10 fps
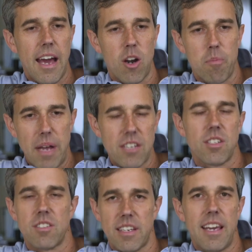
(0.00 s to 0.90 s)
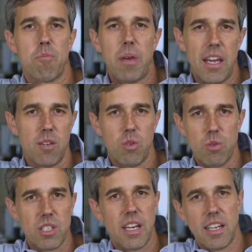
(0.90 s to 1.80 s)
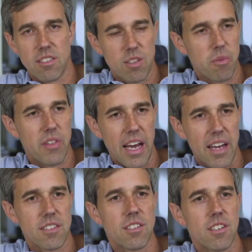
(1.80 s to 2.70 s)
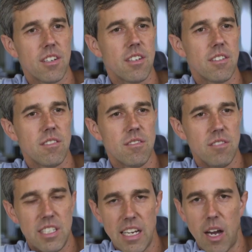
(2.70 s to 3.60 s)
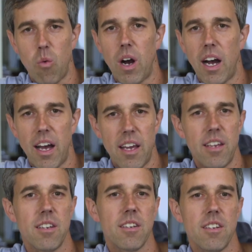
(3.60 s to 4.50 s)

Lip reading: our best as a campaign, we retained some of that DIY,